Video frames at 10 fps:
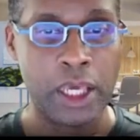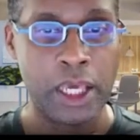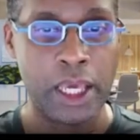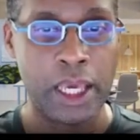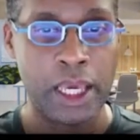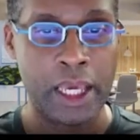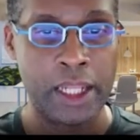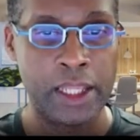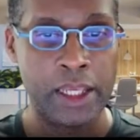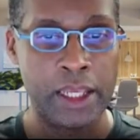
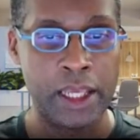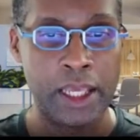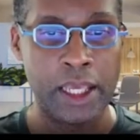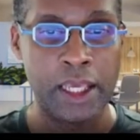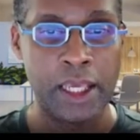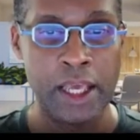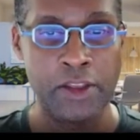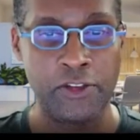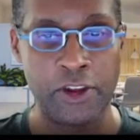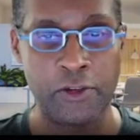and
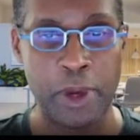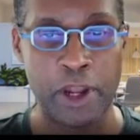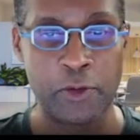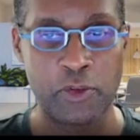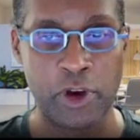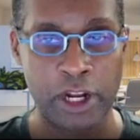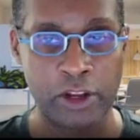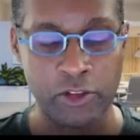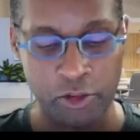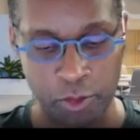instead of better
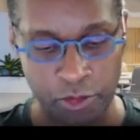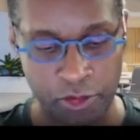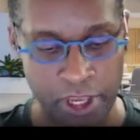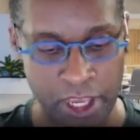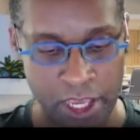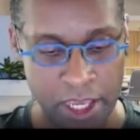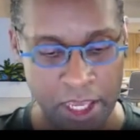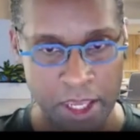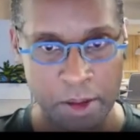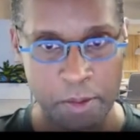products, we'll say
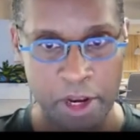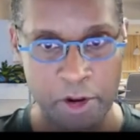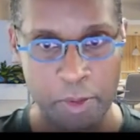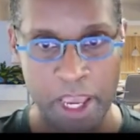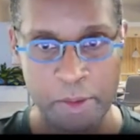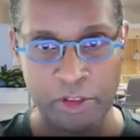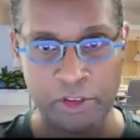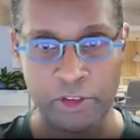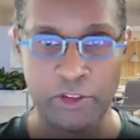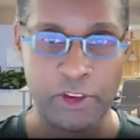better
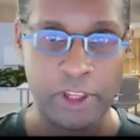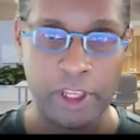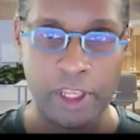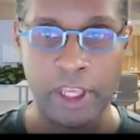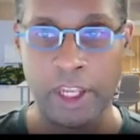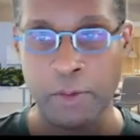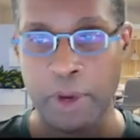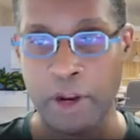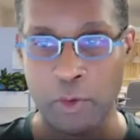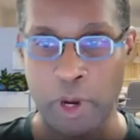payments in a
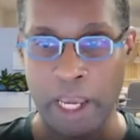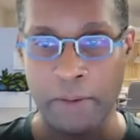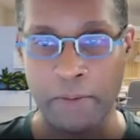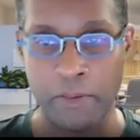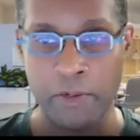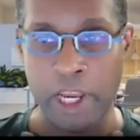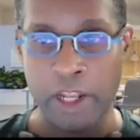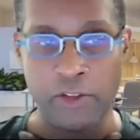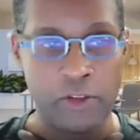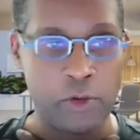better way, right?
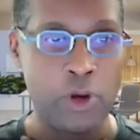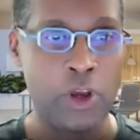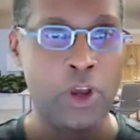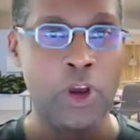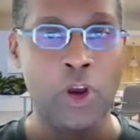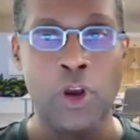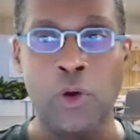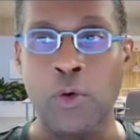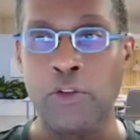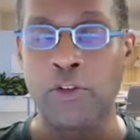So
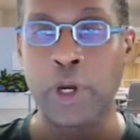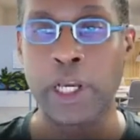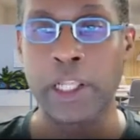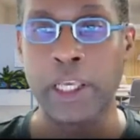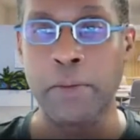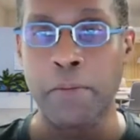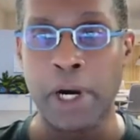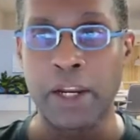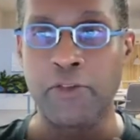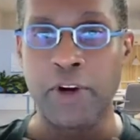we've quickly
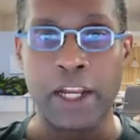modified a